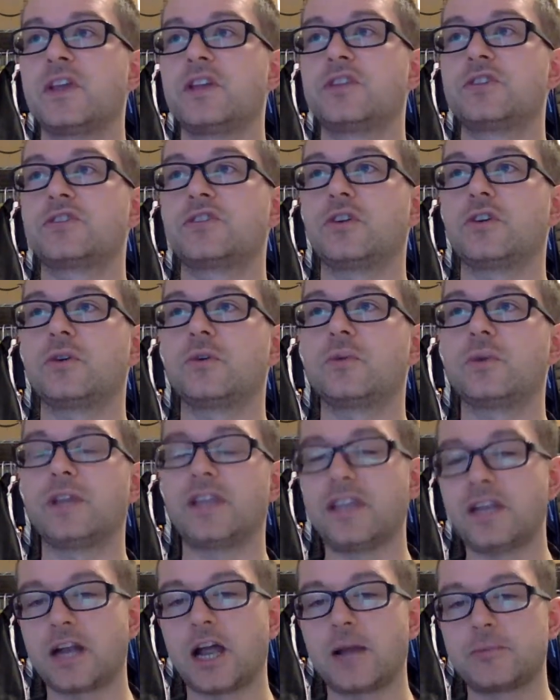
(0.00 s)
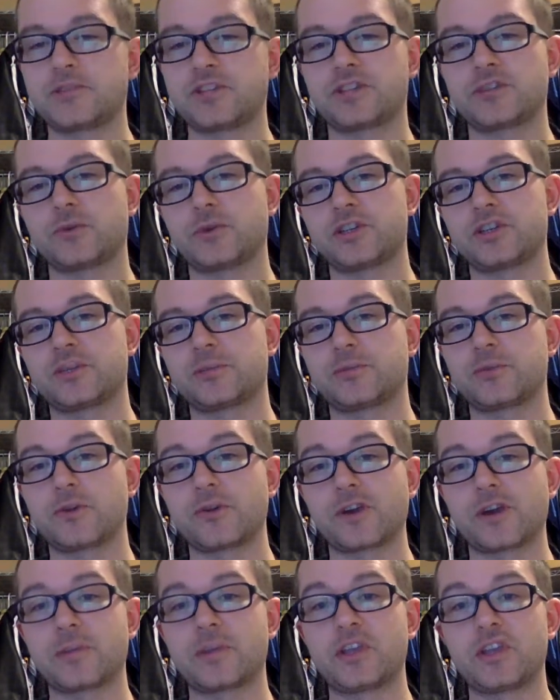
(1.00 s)
So in object-oriented
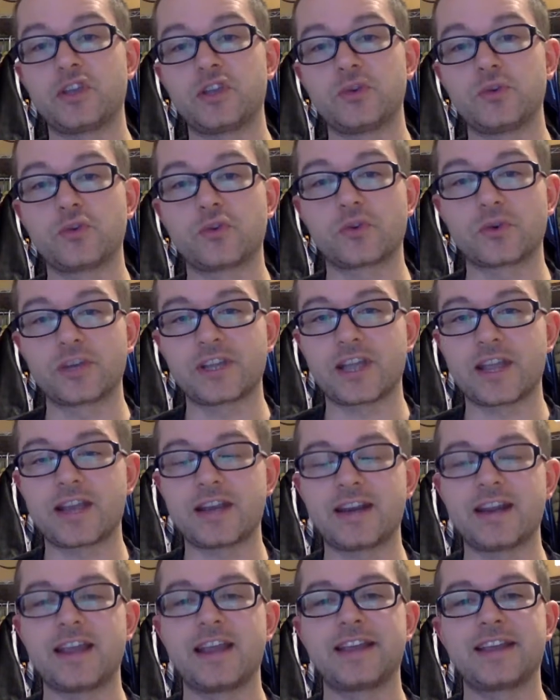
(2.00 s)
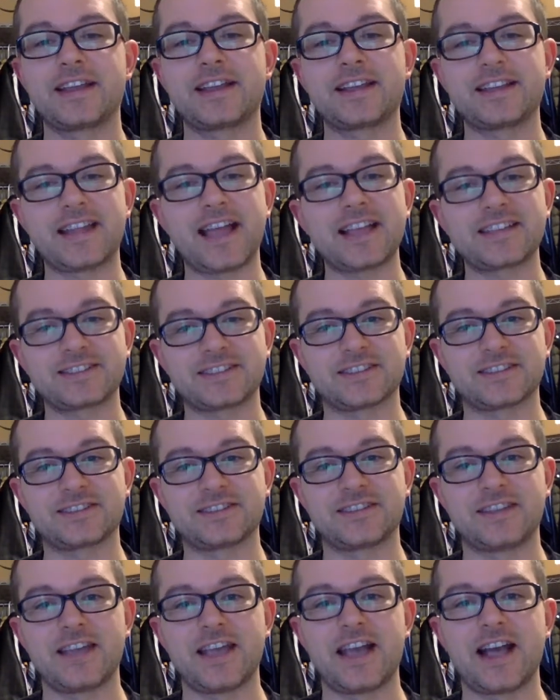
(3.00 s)
programming, you create
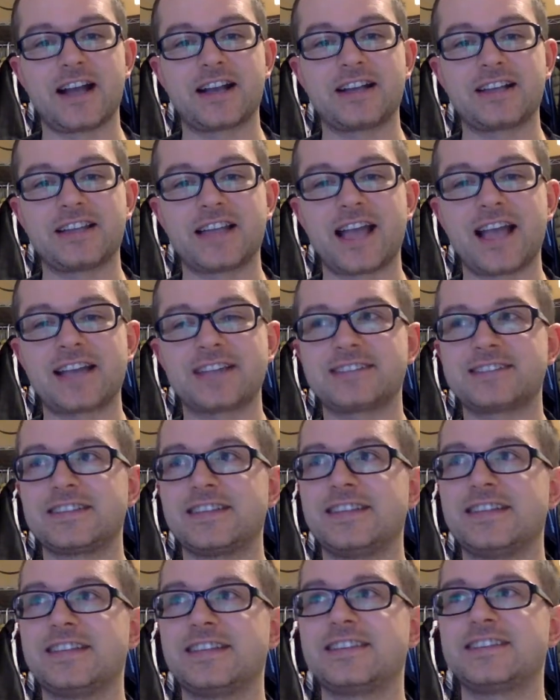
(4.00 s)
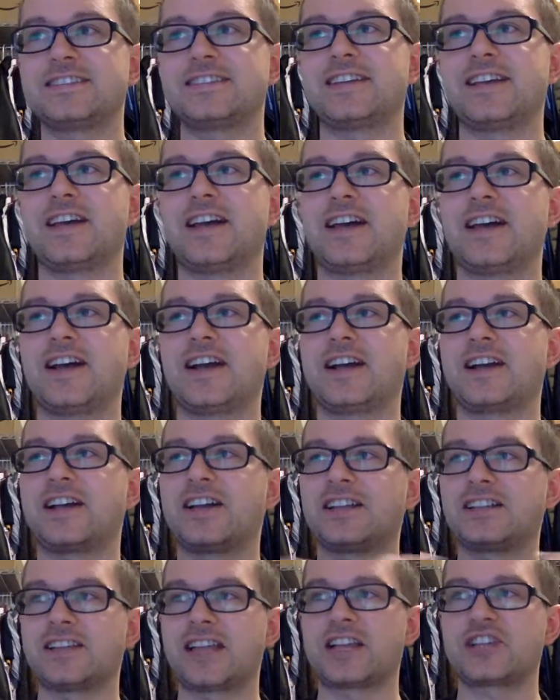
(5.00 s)
classes. A class is a
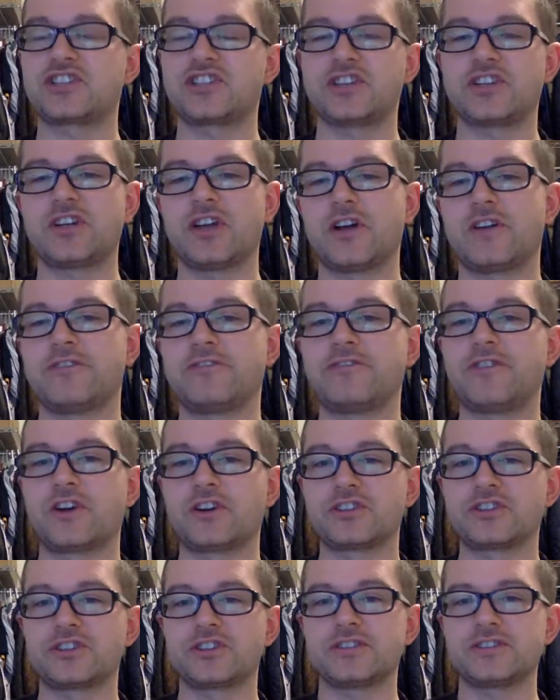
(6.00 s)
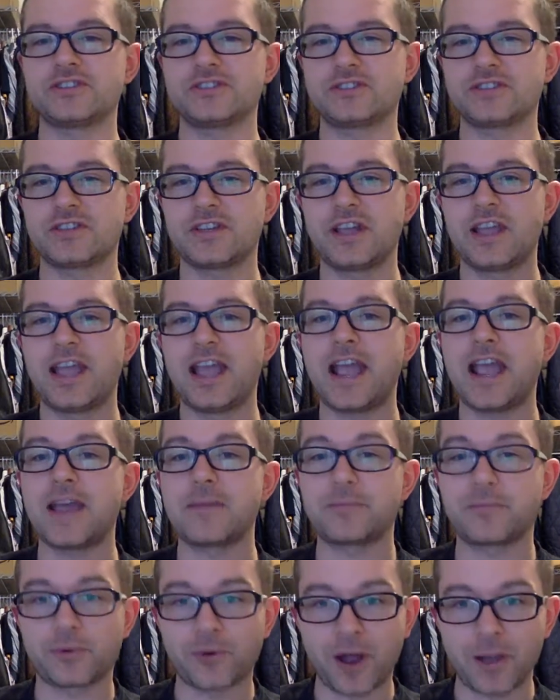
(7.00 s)
collection of functions
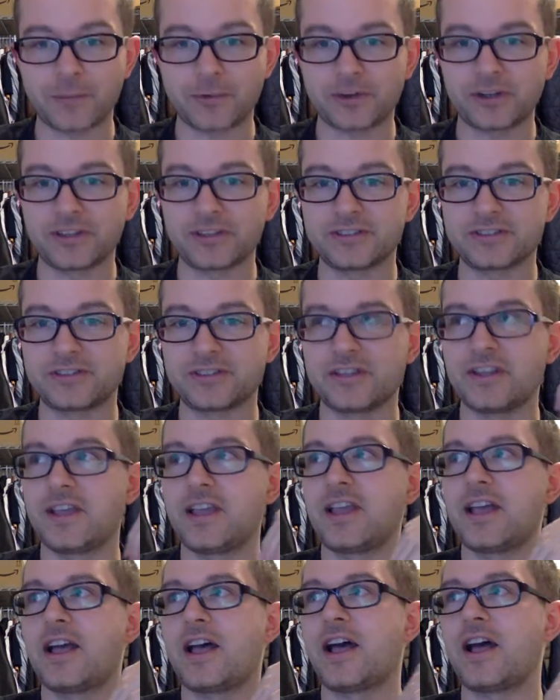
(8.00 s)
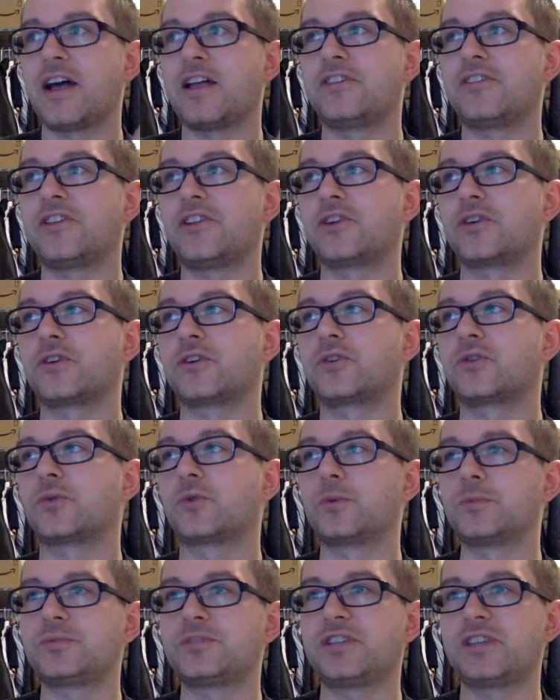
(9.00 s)
and properties that are
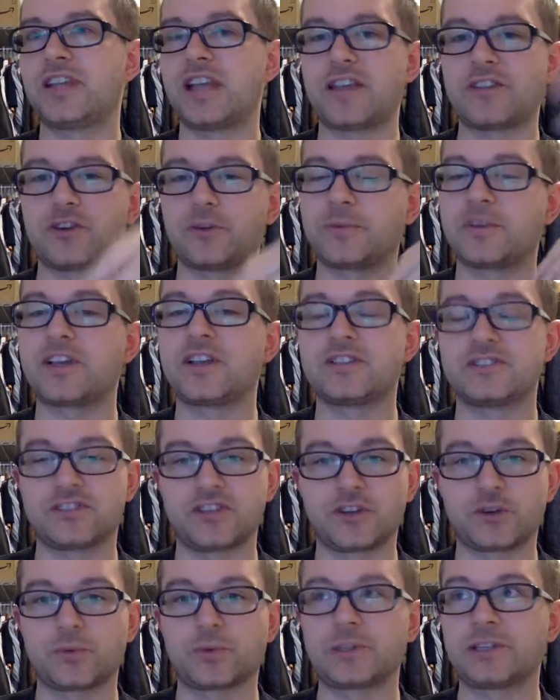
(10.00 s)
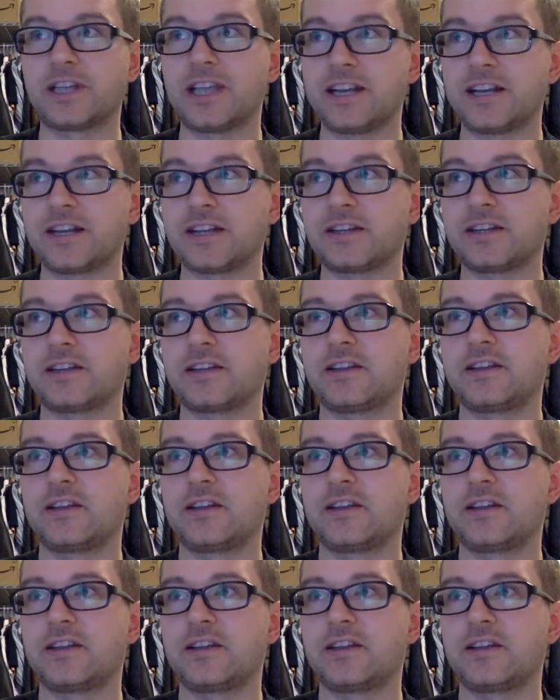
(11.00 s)
grouped together because they're related.